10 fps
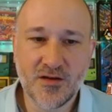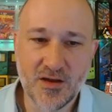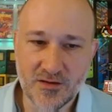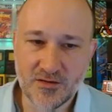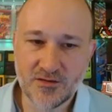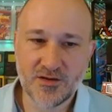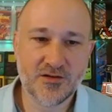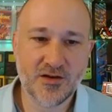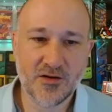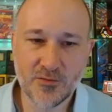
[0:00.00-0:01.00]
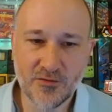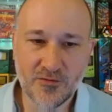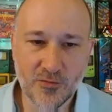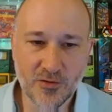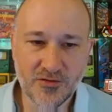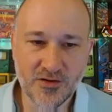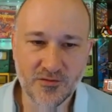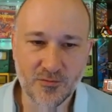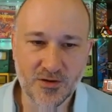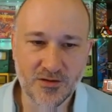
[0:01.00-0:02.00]
And Dr. Edward LaForge is
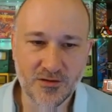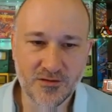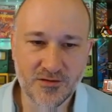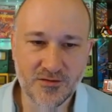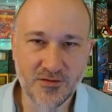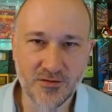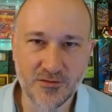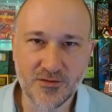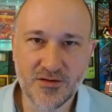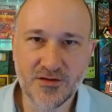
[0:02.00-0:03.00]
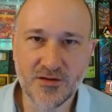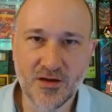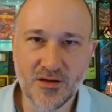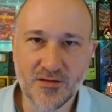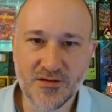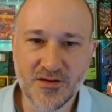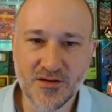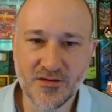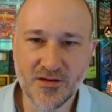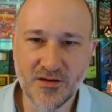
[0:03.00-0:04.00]
one of those dudes. Let's take
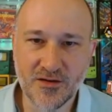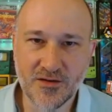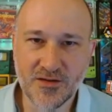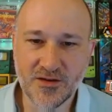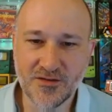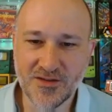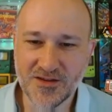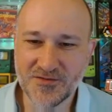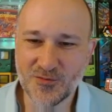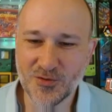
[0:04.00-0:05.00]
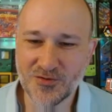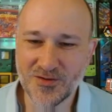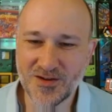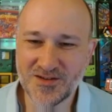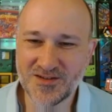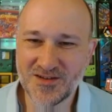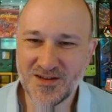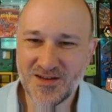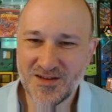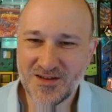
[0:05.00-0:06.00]
a look here. I think he only has 4 traits.
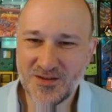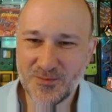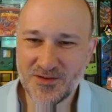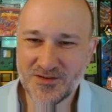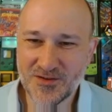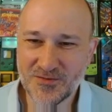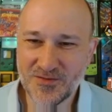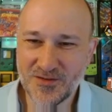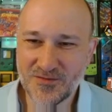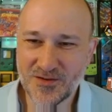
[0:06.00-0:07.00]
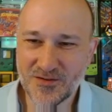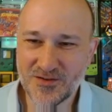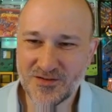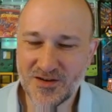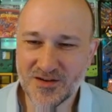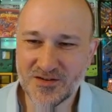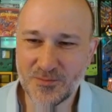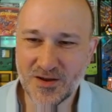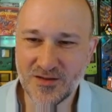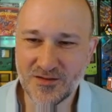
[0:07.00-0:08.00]
Human Starfleet Federation
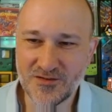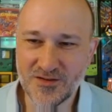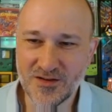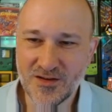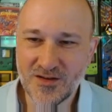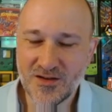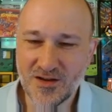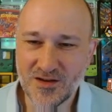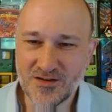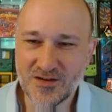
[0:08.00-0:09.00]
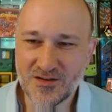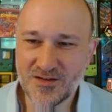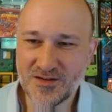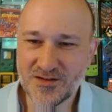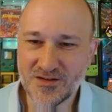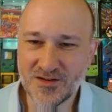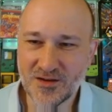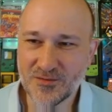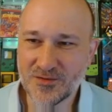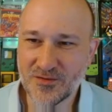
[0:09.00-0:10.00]
Exobiology. Not only is he
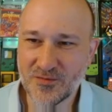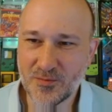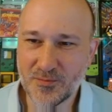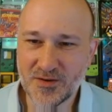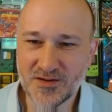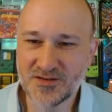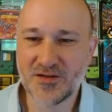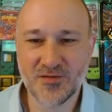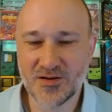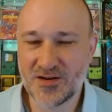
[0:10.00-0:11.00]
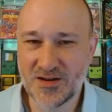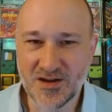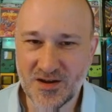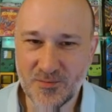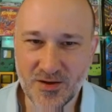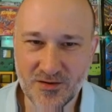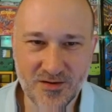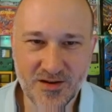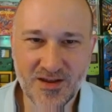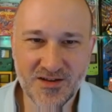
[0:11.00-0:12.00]
not retrievable, but it's never going to get any better.
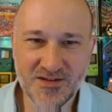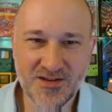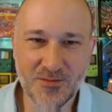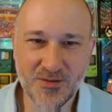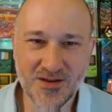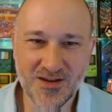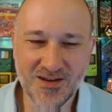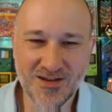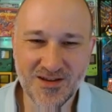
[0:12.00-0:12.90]
I can't see him getting...